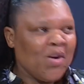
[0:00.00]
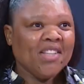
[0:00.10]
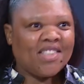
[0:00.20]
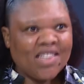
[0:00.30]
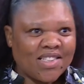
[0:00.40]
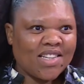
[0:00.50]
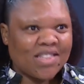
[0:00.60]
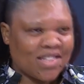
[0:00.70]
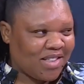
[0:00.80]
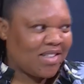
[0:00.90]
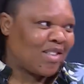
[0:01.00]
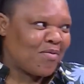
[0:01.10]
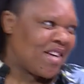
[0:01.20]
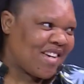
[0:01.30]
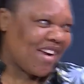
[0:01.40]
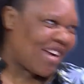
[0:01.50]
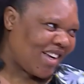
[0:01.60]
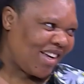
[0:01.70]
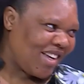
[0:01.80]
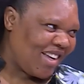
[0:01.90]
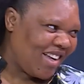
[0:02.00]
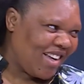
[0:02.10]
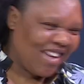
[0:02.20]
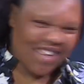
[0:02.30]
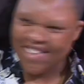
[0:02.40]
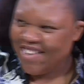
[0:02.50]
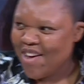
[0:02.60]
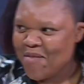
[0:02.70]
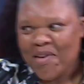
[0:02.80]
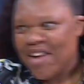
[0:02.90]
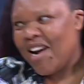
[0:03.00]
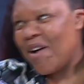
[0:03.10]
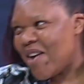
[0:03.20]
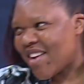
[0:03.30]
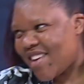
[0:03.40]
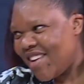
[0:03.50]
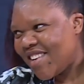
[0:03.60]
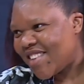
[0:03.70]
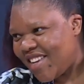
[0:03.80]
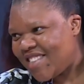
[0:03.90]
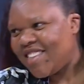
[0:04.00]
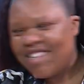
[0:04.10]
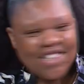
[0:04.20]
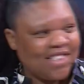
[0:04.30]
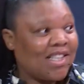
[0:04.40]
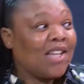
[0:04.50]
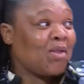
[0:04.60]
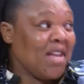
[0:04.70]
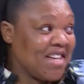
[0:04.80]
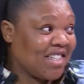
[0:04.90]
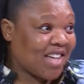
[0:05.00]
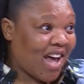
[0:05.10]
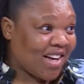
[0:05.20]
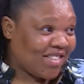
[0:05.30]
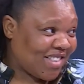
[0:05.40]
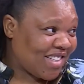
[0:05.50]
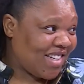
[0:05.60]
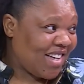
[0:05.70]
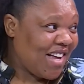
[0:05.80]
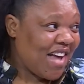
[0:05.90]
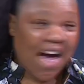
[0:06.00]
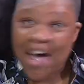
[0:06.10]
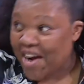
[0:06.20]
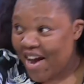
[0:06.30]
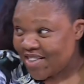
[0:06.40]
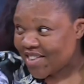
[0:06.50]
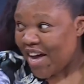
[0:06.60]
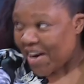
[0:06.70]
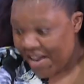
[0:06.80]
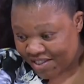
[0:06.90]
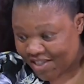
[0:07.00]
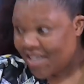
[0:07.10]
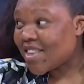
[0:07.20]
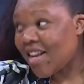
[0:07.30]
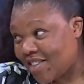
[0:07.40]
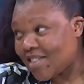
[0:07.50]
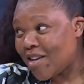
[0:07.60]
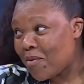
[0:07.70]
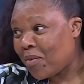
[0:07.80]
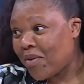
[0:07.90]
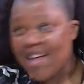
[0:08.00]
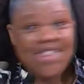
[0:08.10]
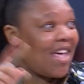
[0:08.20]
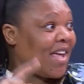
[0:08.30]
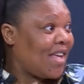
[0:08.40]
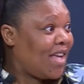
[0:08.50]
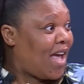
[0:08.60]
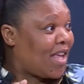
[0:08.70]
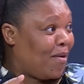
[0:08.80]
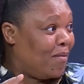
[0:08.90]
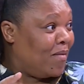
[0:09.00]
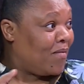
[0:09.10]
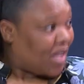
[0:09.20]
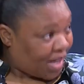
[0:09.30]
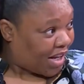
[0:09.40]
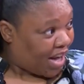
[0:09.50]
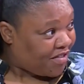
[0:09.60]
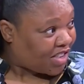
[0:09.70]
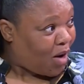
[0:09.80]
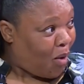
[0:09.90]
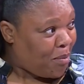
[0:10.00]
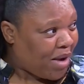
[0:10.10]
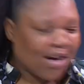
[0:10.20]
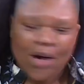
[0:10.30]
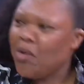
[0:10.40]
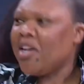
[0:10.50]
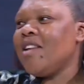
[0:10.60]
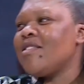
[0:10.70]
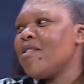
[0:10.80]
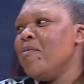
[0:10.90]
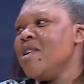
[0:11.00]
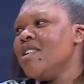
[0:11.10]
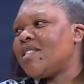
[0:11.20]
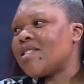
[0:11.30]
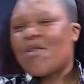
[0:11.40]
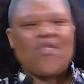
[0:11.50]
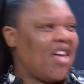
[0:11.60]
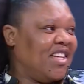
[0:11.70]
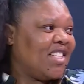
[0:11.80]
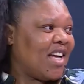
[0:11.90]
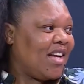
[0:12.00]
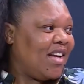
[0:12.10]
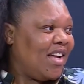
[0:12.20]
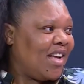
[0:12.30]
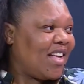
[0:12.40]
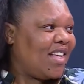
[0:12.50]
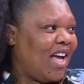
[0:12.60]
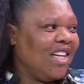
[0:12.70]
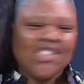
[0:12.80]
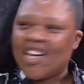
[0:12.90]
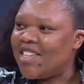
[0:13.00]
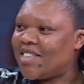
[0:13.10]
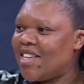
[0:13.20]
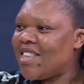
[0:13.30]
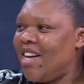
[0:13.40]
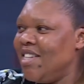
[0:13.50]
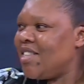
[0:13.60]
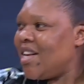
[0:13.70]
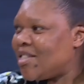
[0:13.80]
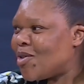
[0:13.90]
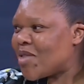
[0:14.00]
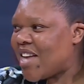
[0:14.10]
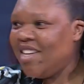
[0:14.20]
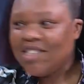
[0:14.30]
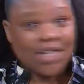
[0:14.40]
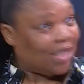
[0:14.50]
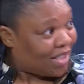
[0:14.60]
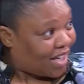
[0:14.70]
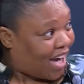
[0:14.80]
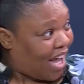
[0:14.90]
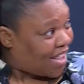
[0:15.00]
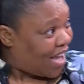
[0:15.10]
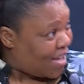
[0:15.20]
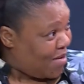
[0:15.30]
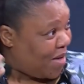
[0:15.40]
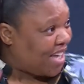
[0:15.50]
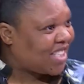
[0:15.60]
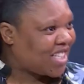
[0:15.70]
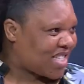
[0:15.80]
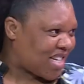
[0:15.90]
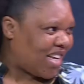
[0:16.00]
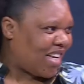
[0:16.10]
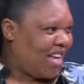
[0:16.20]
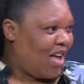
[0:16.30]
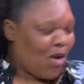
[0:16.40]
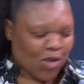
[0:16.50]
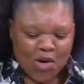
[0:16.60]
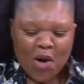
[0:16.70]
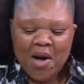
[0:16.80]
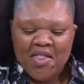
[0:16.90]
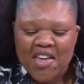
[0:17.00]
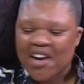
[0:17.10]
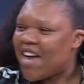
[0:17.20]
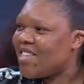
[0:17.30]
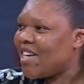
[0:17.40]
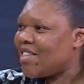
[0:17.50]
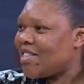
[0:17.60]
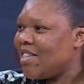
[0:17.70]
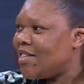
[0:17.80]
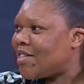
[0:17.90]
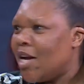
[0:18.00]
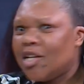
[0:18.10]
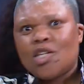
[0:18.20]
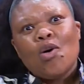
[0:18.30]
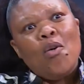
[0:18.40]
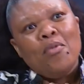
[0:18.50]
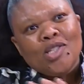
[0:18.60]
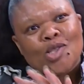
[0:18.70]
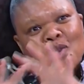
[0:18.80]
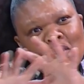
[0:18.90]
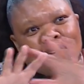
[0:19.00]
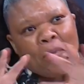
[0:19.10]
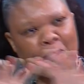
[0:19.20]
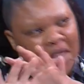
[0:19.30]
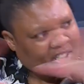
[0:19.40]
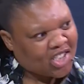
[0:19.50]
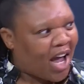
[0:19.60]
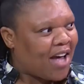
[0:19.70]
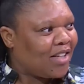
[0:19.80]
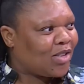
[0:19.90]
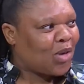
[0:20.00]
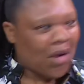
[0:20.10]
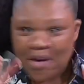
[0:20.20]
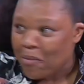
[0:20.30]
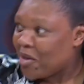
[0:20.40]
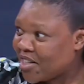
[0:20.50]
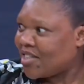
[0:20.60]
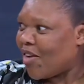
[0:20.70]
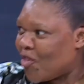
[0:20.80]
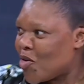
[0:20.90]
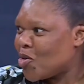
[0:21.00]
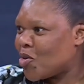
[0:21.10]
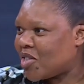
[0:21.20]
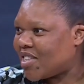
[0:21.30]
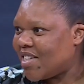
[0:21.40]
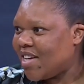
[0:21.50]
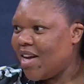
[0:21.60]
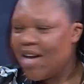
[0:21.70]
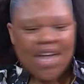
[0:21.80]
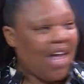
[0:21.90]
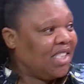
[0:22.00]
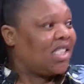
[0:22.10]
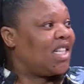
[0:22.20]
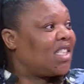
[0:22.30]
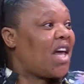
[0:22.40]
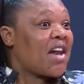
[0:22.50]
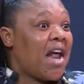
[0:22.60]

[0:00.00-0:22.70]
when Jesus reaches mid-air, being our king that he is, that's when he shines. Arise, arise, ye that sleep, and they hear him. Graves are open. Look at the ministry of angels. Angels, he then says to the angels, gather ye my children. You know, when the writer sees, she almost draws a picture, a story picture for you to see. Angels are